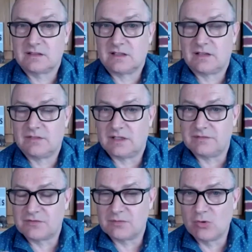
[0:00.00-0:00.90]
And
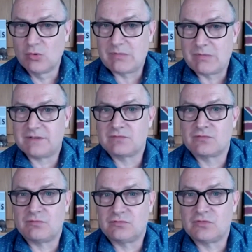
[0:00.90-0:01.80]
from all my
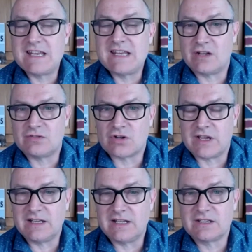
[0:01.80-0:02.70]
radio
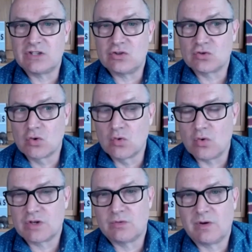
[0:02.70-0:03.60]
training is that you
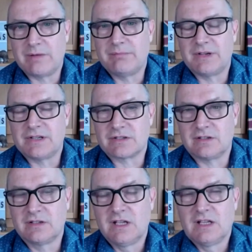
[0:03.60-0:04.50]
talk to one person,
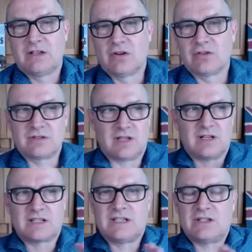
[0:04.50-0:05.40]
and I
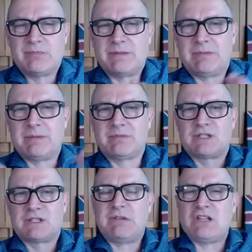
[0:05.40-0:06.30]
see too many people
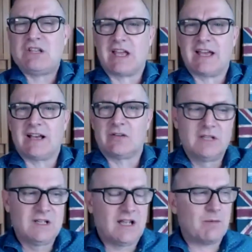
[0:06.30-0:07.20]
speeching it out.
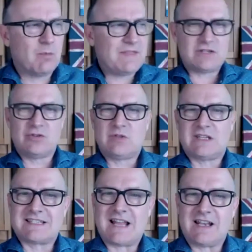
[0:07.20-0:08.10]
And when they do this
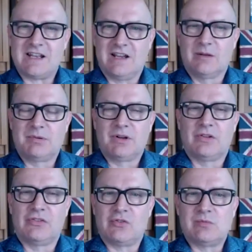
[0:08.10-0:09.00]
standing up on
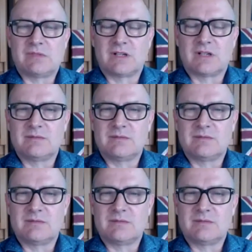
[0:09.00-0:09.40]
Zoom type